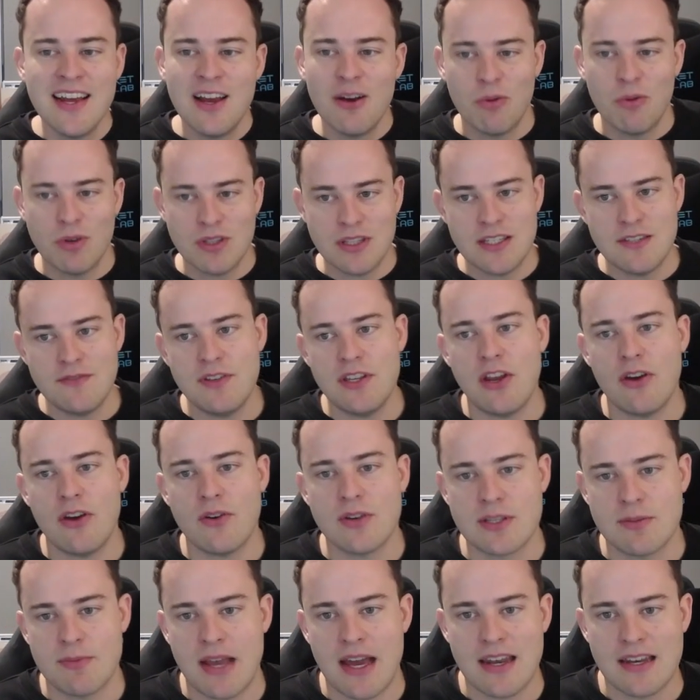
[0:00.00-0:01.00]
What this video
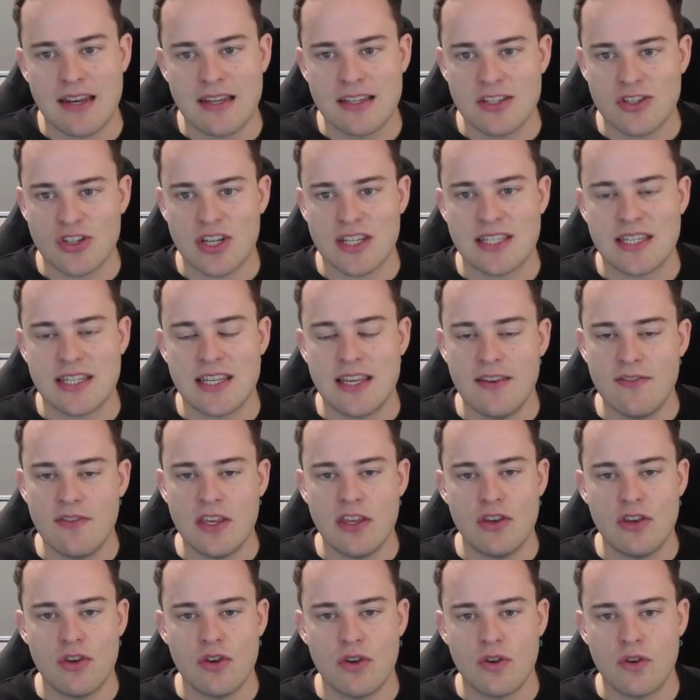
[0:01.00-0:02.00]
is about is just
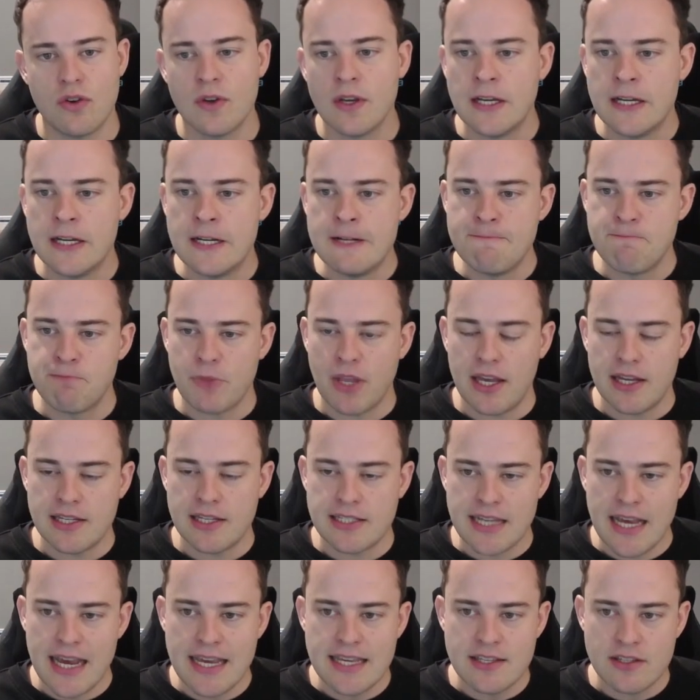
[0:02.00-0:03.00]
giving you a
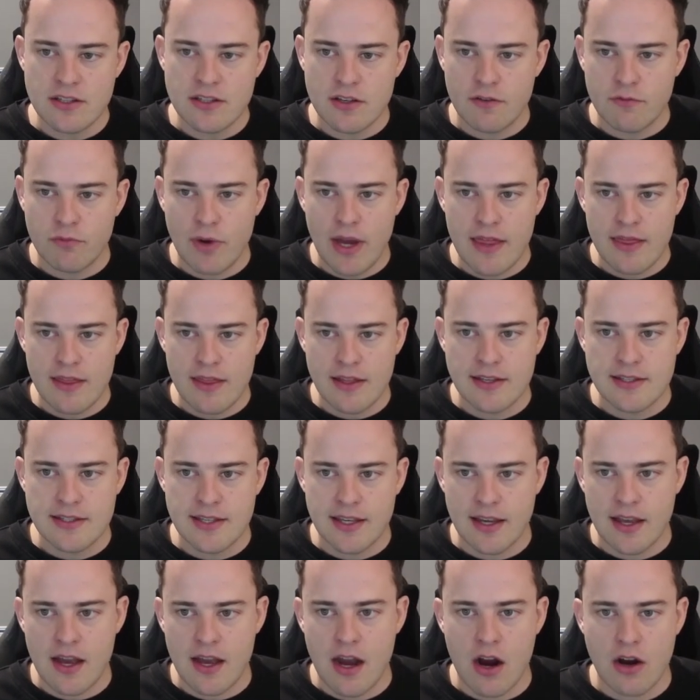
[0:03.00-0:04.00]
taste of where things
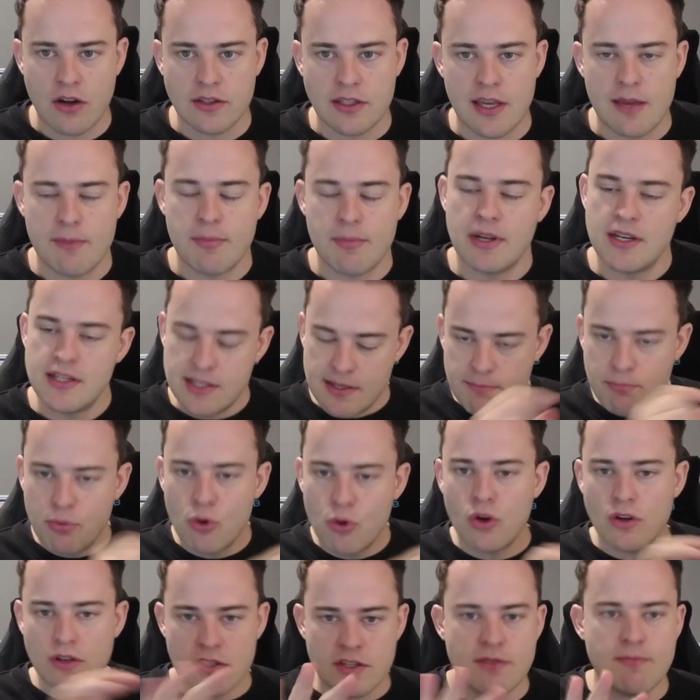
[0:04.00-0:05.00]
sit currently. But it's
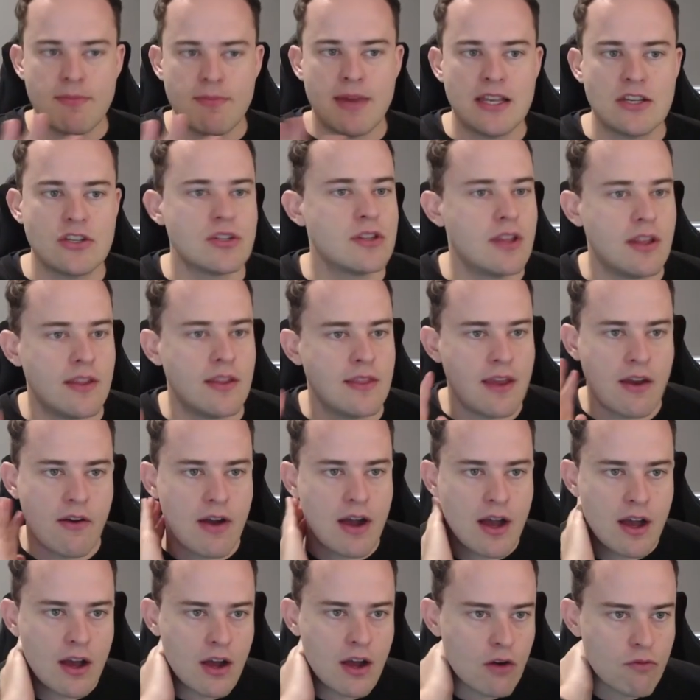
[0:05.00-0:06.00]
important to mention that there
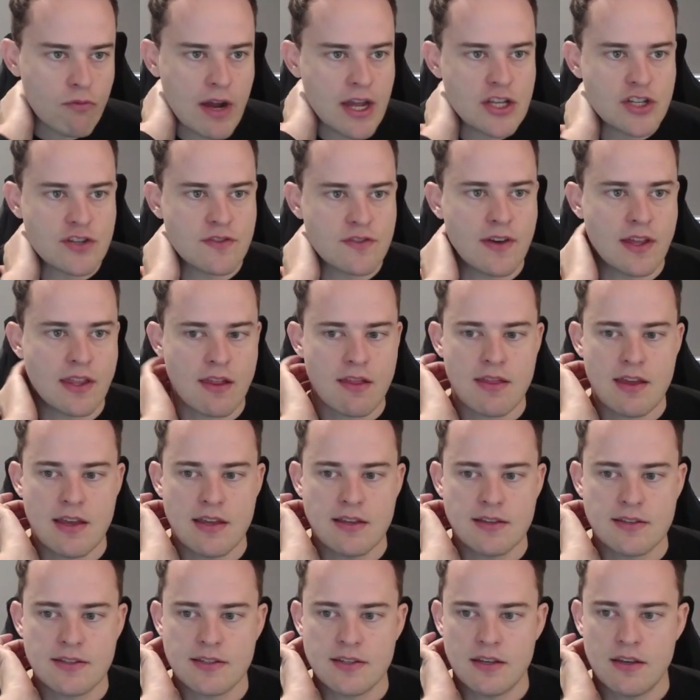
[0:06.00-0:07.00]
are a range of other
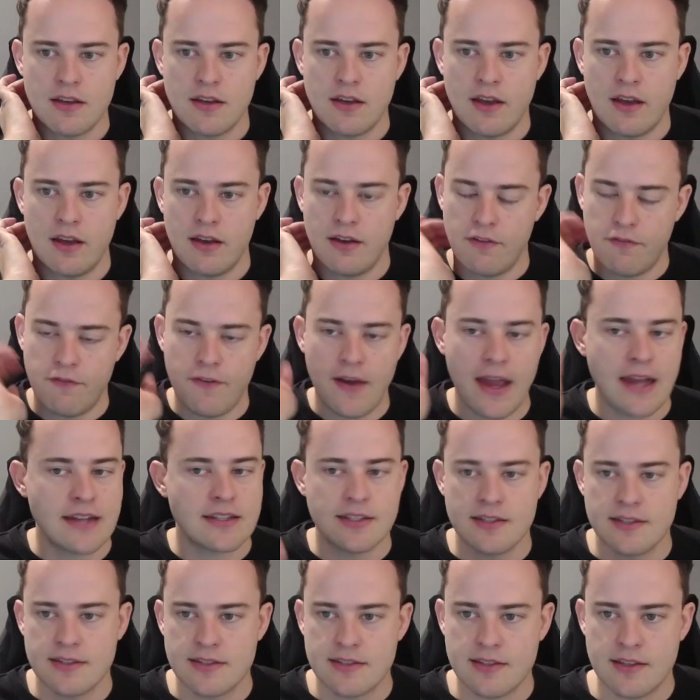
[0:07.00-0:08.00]
things,
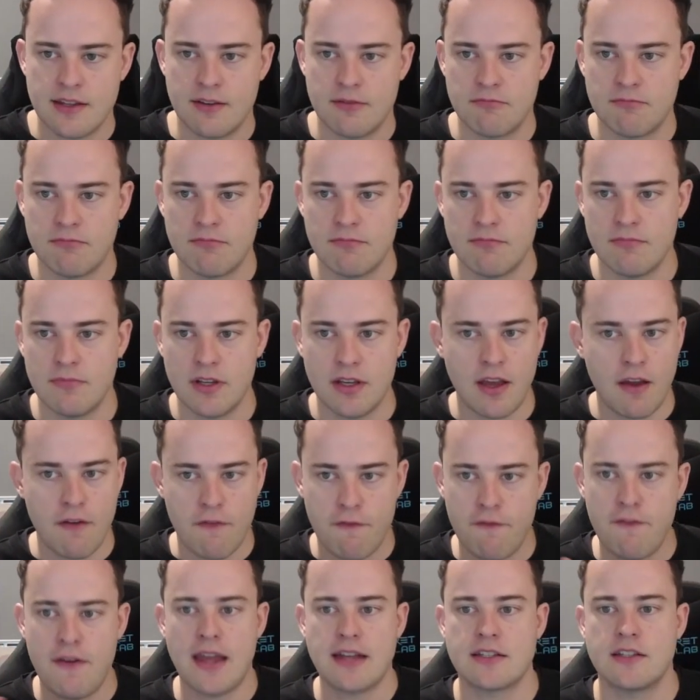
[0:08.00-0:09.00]
factors that
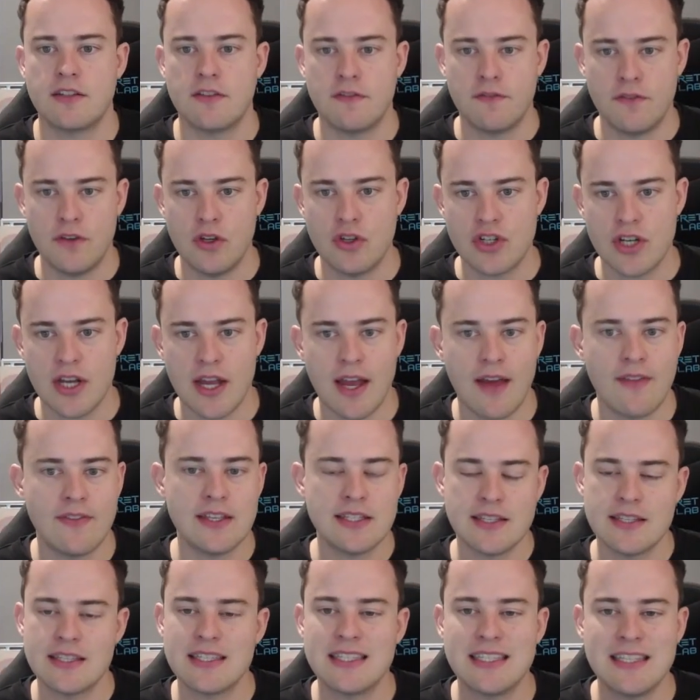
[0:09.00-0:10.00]
affect the future, and
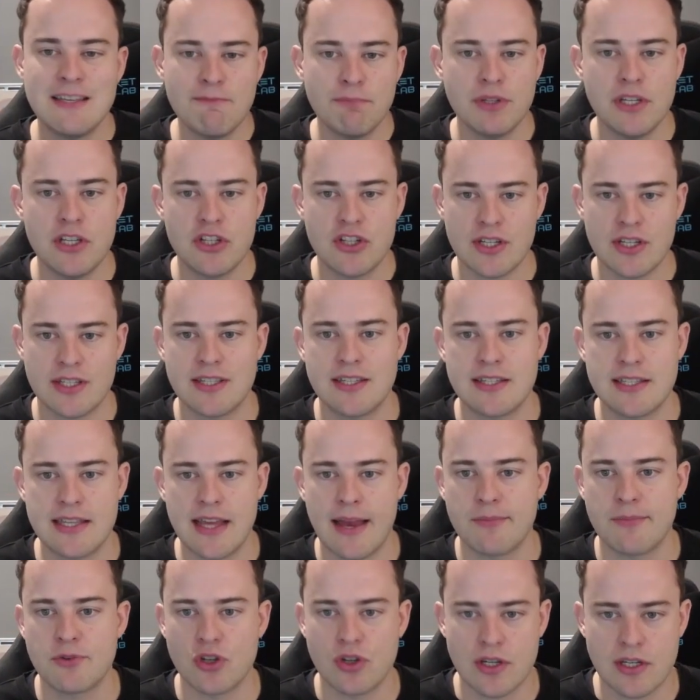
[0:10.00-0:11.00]
this is simply just a
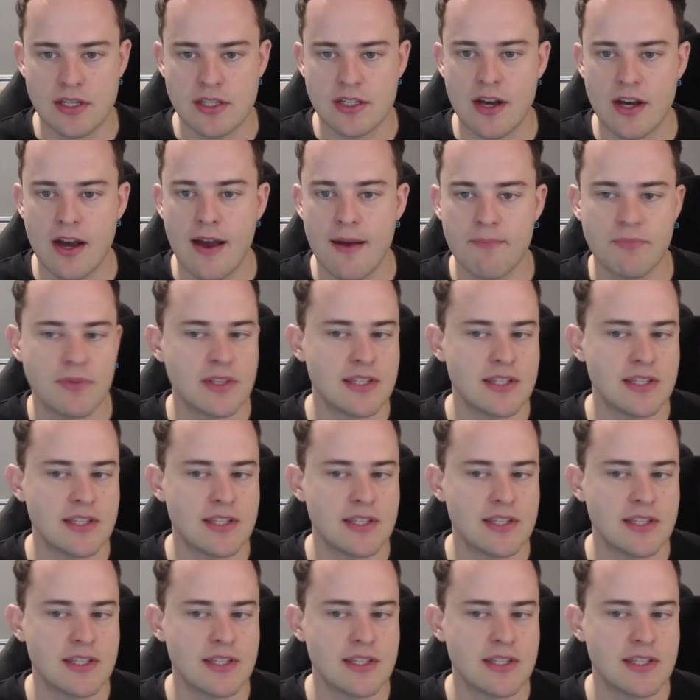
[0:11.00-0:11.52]
snapshot in time.